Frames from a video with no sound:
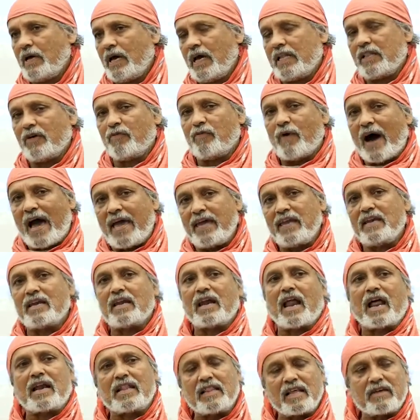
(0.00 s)
and the Y in
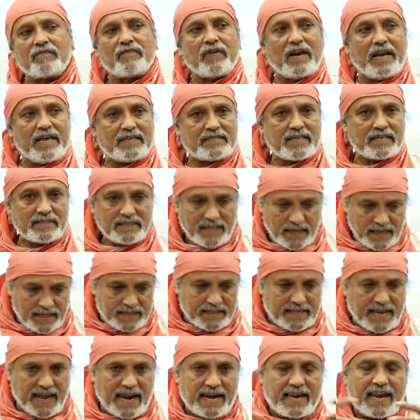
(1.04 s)
another villages,
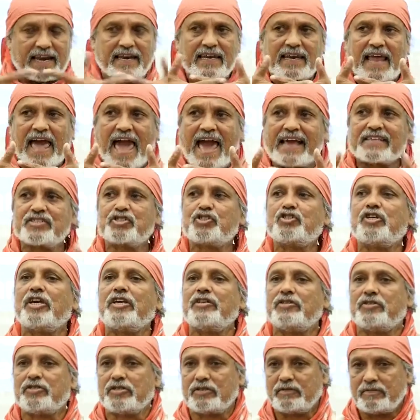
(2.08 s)
they had an
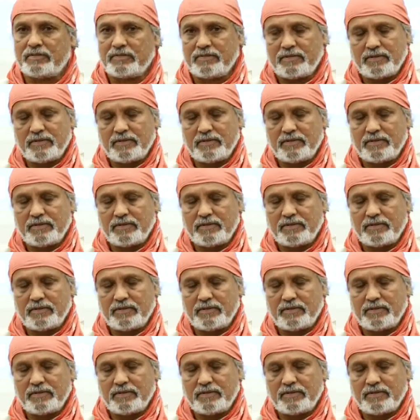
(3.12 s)
exchange.